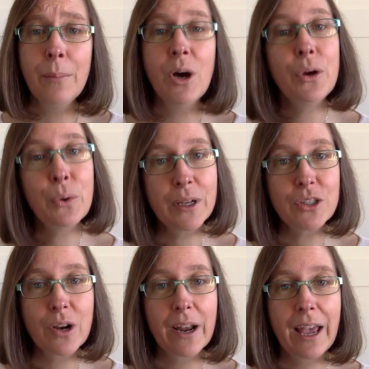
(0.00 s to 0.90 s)
I
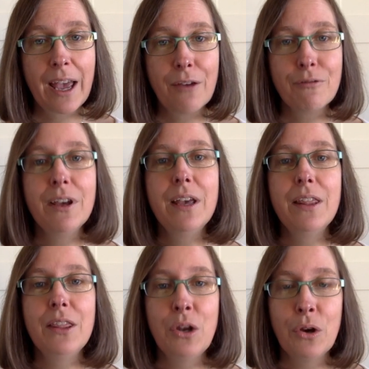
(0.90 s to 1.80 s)
always try to have
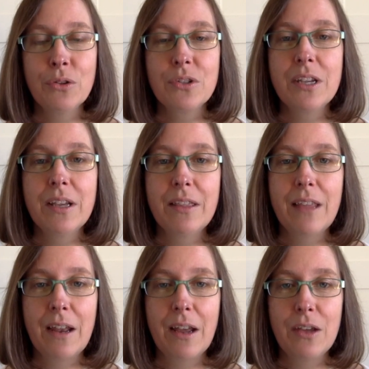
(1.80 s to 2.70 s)
the notes
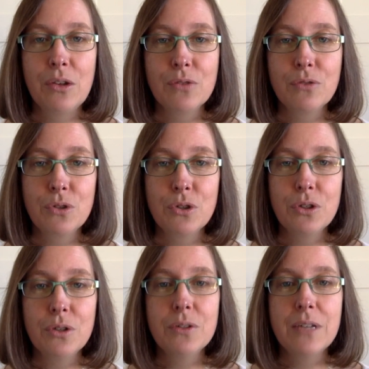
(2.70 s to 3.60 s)
that are useful to
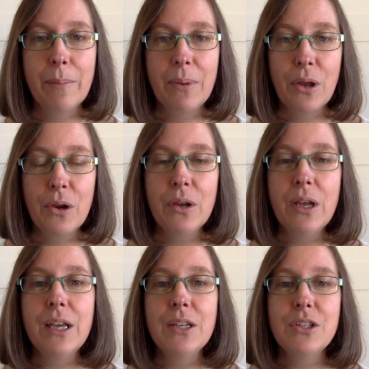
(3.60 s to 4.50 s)
you down below
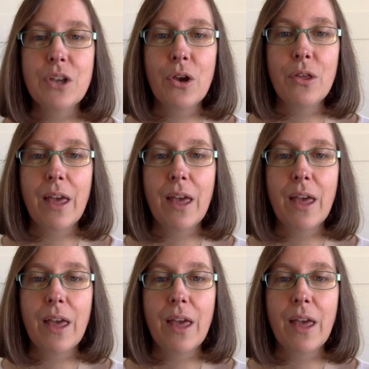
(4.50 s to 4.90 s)
so